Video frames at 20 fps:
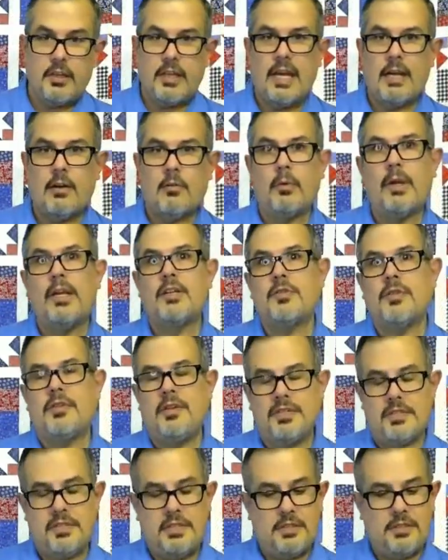you got to reach
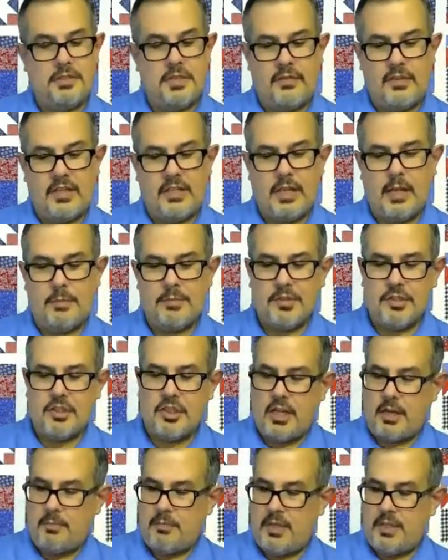with your scissors every time. So
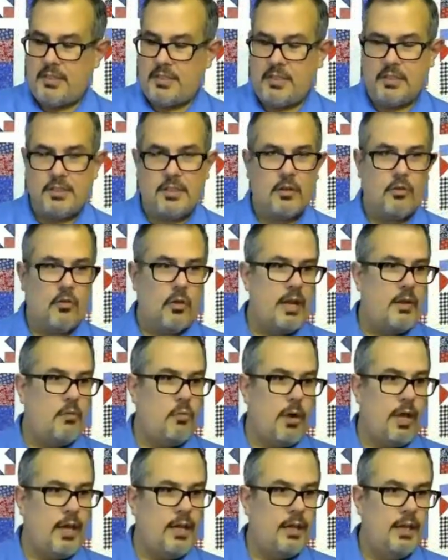chain piecing is a
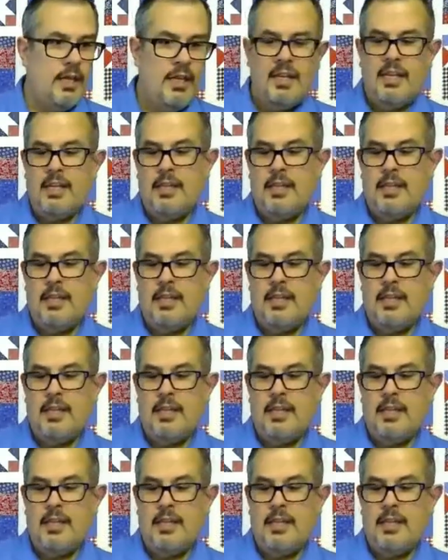great way